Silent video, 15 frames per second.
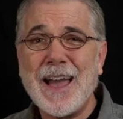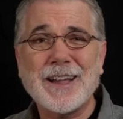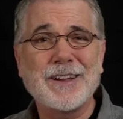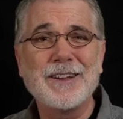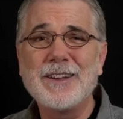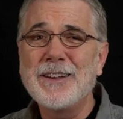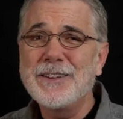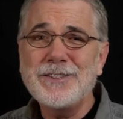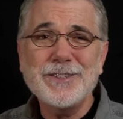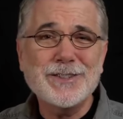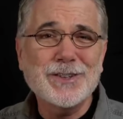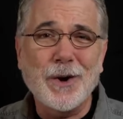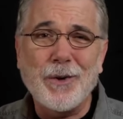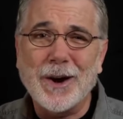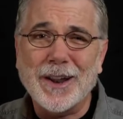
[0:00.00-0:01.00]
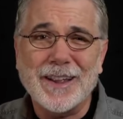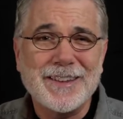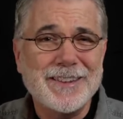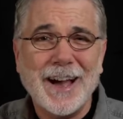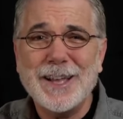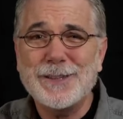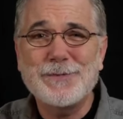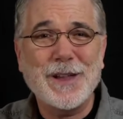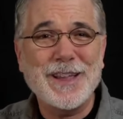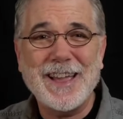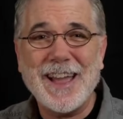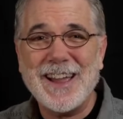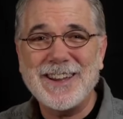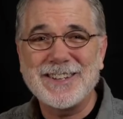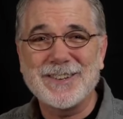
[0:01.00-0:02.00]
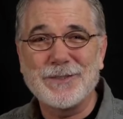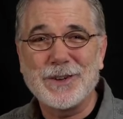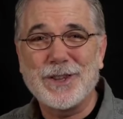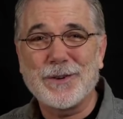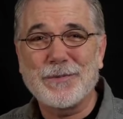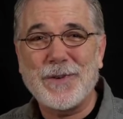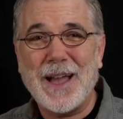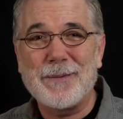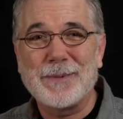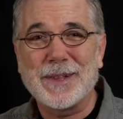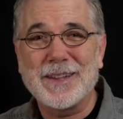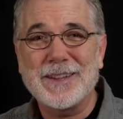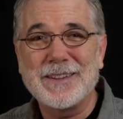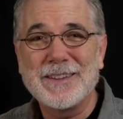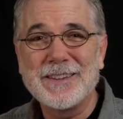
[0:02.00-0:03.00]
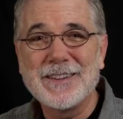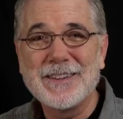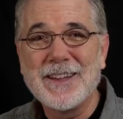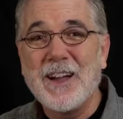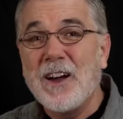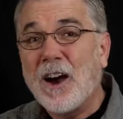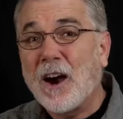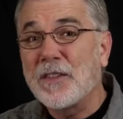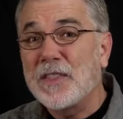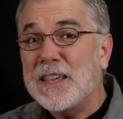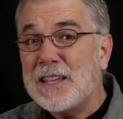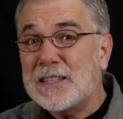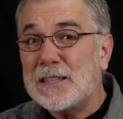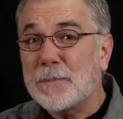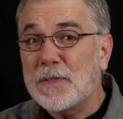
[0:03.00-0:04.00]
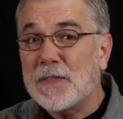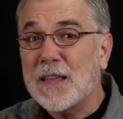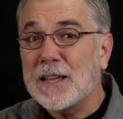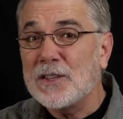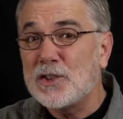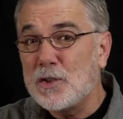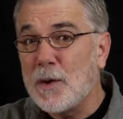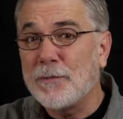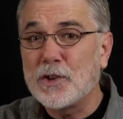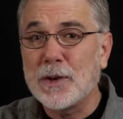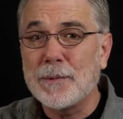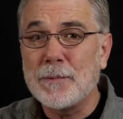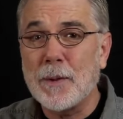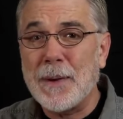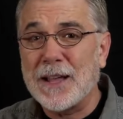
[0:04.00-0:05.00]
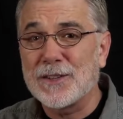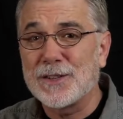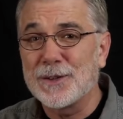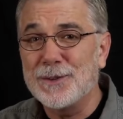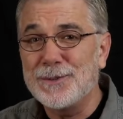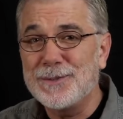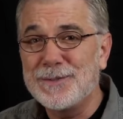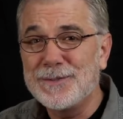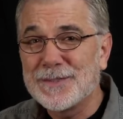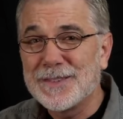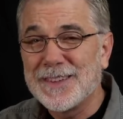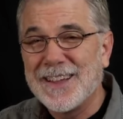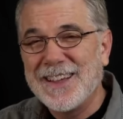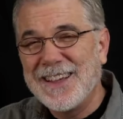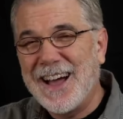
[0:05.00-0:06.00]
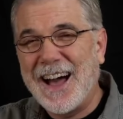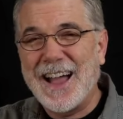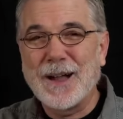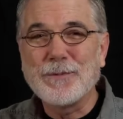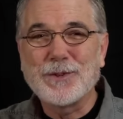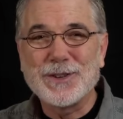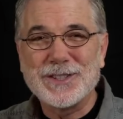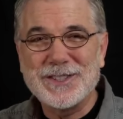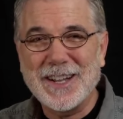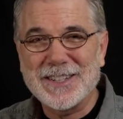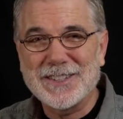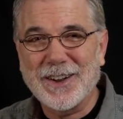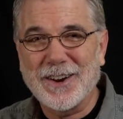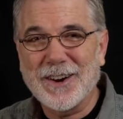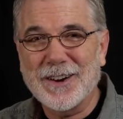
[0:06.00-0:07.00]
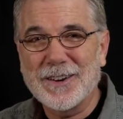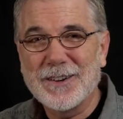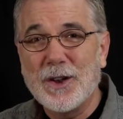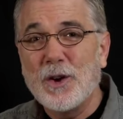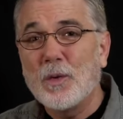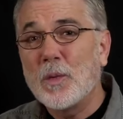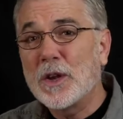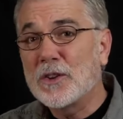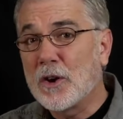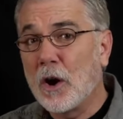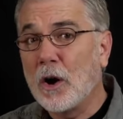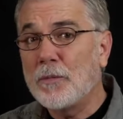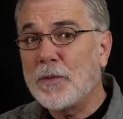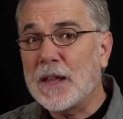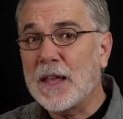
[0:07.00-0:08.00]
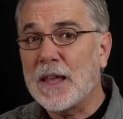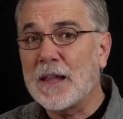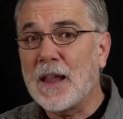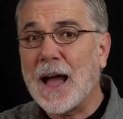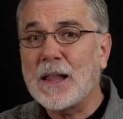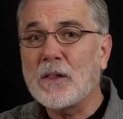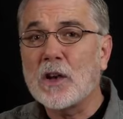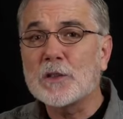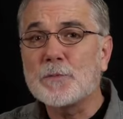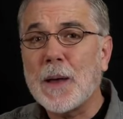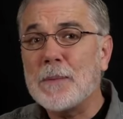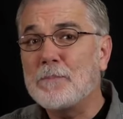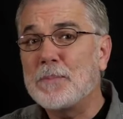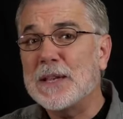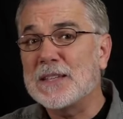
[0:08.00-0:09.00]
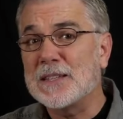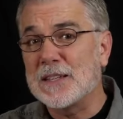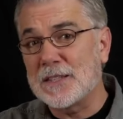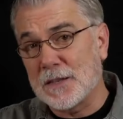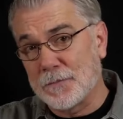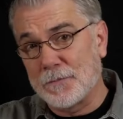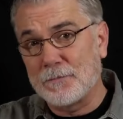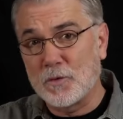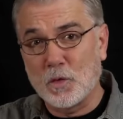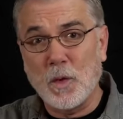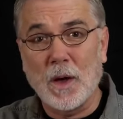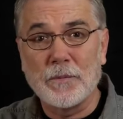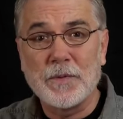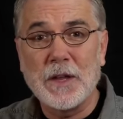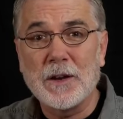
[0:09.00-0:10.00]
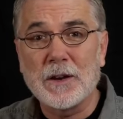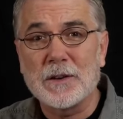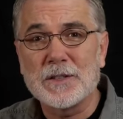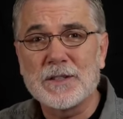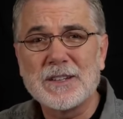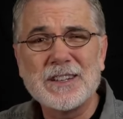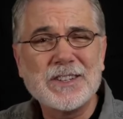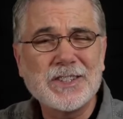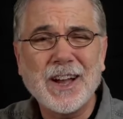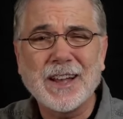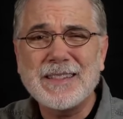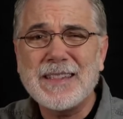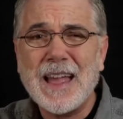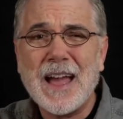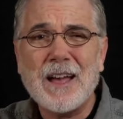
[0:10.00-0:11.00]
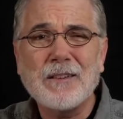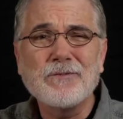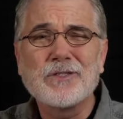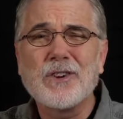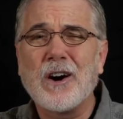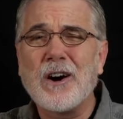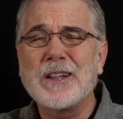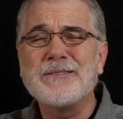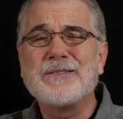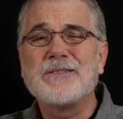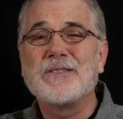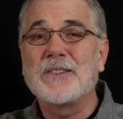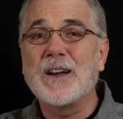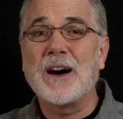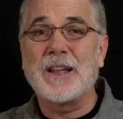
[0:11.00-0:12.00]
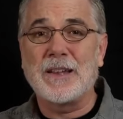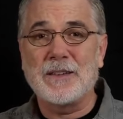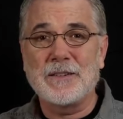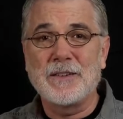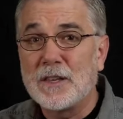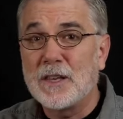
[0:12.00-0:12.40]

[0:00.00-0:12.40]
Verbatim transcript: Heck, just go on a nice vacation with your family. Are these some things you have dreamed about too? Hi, I'm Chris Chesar. When COVID hit, I lost my business of twelve years. Shut down, gone, done.